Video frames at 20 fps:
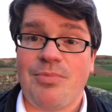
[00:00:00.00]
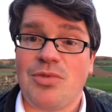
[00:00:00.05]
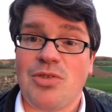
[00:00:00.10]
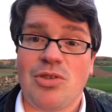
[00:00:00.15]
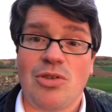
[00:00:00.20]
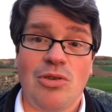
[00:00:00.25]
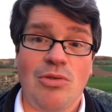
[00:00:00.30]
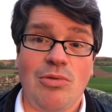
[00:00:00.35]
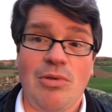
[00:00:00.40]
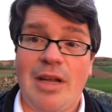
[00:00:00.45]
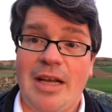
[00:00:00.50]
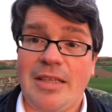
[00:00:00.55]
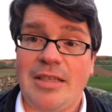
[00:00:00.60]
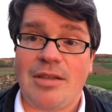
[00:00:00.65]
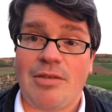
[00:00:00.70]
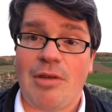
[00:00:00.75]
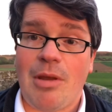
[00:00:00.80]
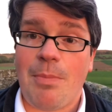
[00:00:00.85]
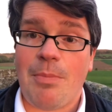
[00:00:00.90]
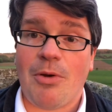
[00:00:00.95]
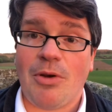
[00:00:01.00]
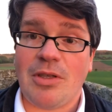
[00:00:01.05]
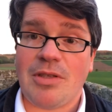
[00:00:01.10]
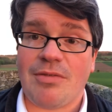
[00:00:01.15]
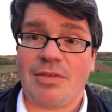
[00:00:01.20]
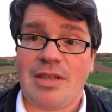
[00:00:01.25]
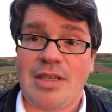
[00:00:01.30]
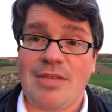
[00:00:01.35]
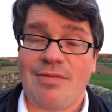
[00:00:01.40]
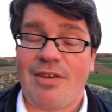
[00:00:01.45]
92, 93 points
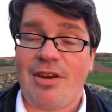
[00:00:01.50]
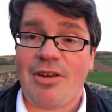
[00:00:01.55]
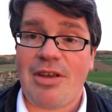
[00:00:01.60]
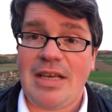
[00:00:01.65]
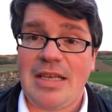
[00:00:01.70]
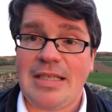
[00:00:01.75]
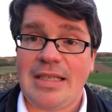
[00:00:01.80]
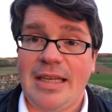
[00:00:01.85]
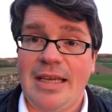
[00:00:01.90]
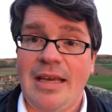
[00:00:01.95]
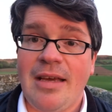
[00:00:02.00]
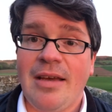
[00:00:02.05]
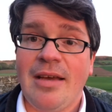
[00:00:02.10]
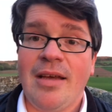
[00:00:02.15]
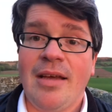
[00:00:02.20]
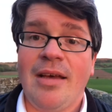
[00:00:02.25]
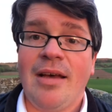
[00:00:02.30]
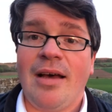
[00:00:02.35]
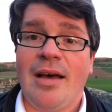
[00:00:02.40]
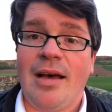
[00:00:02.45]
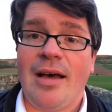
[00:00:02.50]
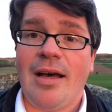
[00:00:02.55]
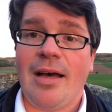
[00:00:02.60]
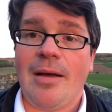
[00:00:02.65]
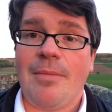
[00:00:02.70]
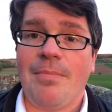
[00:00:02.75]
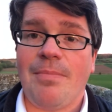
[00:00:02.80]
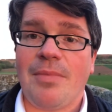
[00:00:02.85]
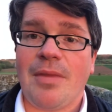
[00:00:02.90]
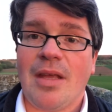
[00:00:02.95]
for this very easily.
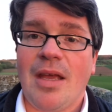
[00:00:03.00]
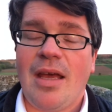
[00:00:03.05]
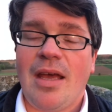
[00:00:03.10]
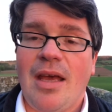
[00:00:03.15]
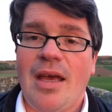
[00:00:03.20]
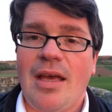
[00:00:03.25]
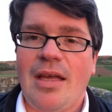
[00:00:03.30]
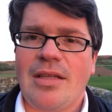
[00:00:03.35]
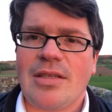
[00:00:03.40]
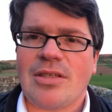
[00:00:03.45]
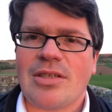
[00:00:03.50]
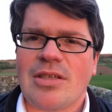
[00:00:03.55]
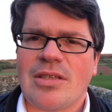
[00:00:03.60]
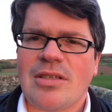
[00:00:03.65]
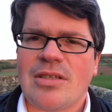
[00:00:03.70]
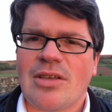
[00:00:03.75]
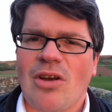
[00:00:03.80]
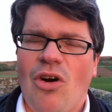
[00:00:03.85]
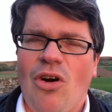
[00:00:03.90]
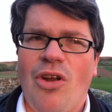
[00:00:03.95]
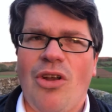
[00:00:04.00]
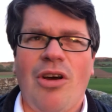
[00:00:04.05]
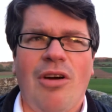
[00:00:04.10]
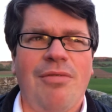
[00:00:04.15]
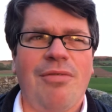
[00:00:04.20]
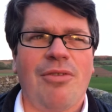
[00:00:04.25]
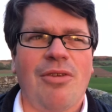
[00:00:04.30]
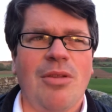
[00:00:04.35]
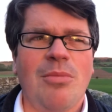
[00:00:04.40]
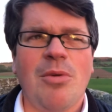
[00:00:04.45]
Um, it's on
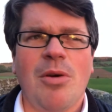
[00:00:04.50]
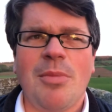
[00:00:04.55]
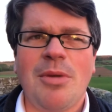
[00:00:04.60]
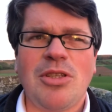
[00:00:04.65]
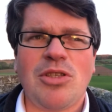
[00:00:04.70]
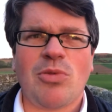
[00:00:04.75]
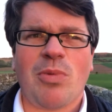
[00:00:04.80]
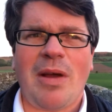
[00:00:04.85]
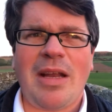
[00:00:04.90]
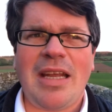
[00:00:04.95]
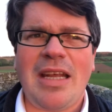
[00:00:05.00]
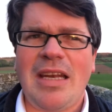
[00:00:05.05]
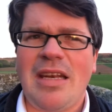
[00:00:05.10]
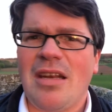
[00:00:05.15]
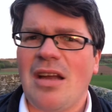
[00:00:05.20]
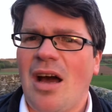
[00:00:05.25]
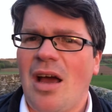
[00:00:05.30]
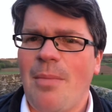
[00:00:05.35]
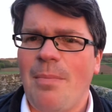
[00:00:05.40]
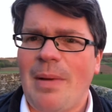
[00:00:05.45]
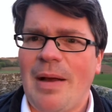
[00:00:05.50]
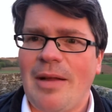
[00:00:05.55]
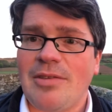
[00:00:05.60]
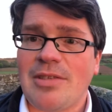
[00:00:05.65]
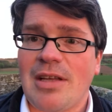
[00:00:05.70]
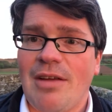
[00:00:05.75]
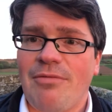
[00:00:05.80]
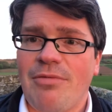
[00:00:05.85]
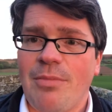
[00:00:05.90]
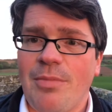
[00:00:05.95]
offer at the moment, £29
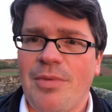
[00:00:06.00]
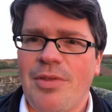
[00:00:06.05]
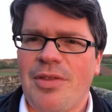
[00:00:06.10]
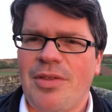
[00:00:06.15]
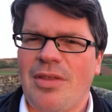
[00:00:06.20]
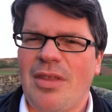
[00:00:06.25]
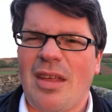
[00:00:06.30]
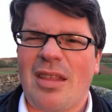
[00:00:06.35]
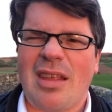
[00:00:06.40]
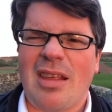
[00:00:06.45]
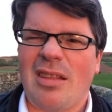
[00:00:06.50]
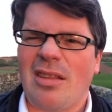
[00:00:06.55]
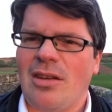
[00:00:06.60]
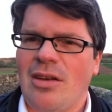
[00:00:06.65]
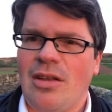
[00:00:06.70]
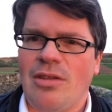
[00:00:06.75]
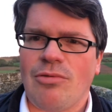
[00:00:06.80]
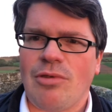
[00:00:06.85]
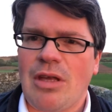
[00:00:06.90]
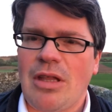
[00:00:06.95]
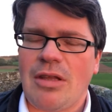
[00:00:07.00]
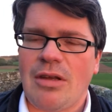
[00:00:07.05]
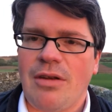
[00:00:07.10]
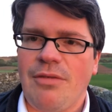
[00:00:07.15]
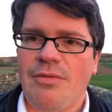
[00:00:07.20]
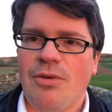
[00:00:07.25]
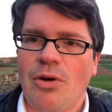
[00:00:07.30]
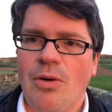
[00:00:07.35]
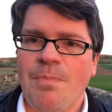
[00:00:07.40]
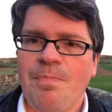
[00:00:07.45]
down from, I think, 33
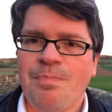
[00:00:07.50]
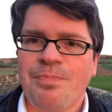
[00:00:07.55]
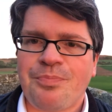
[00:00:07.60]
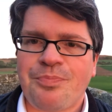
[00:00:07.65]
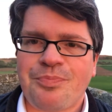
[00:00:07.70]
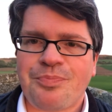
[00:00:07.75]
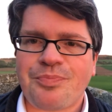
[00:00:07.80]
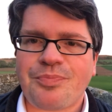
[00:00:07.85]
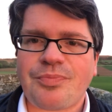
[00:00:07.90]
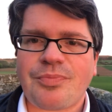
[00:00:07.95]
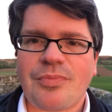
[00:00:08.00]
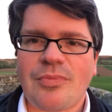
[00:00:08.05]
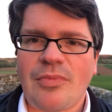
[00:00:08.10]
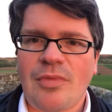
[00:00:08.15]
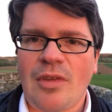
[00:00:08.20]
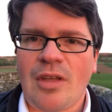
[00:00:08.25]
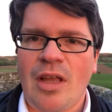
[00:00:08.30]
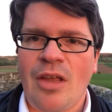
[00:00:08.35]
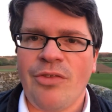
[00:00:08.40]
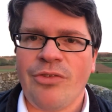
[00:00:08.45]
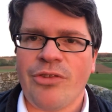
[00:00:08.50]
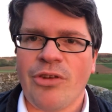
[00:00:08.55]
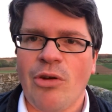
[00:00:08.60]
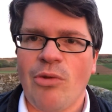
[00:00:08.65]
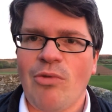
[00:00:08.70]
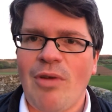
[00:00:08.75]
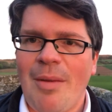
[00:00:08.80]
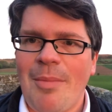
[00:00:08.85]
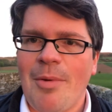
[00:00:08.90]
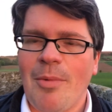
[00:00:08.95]
34 so
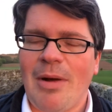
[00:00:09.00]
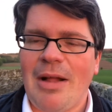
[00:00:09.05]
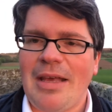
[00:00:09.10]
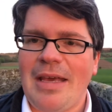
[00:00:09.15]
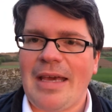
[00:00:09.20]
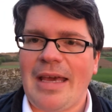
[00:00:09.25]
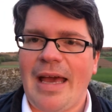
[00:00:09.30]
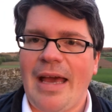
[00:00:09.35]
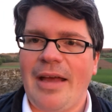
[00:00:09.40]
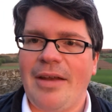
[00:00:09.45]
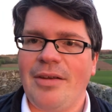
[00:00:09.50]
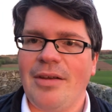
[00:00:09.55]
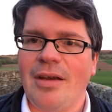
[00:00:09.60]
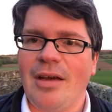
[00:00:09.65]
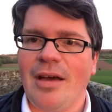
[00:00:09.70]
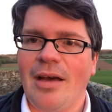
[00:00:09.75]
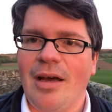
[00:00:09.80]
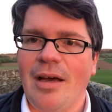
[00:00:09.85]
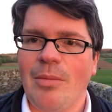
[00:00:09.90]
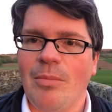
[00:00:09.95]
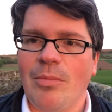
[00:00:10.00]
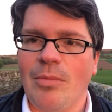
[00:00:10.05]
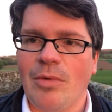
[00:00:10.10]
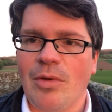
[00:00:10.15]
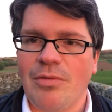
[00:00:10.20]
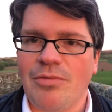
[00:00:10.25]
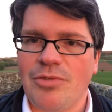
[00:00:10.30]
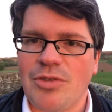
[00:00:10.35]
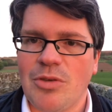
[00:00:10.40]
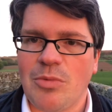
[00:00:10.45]
grab it while you can. Um,
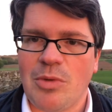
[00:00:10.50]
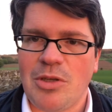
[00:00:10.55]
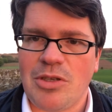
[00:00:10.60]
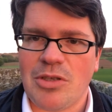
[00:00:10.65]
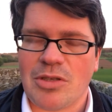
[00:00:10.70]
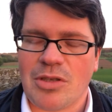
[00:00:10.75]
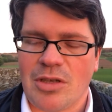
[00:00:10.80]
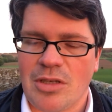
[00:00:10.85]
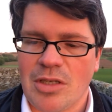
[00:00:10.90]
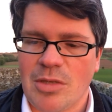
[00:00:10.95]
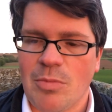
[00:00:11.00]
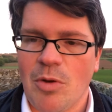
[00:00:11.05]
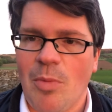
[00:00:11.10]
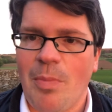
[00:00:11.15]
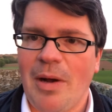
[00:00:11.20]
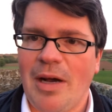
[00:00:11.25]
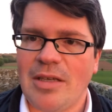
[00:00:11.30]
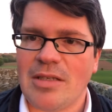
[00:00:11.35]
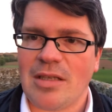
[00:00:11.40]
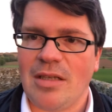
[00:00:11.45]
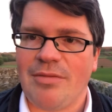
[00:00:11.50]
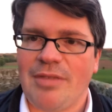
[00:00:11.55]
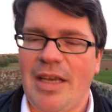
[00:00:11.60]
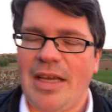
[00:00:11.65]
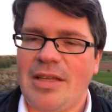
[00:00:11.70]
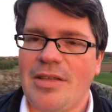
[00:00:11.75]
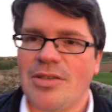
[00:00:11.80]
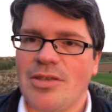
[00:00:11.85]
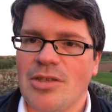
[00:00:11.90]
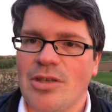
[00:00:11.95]
we've ju we just got a small parcel of it
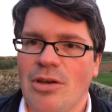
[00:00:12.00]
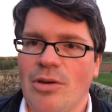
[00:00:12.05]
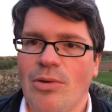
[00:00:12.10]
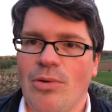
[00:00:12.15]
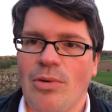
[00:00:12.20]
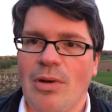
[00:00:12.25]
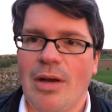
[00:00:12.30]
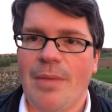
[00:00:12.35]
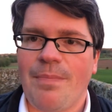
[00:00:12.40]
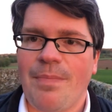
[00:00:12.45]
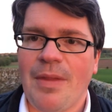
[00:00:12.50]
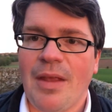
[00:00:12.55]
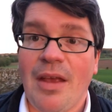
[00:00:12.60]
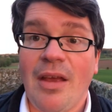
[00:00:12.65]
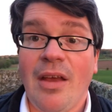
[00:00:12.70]
in, so um,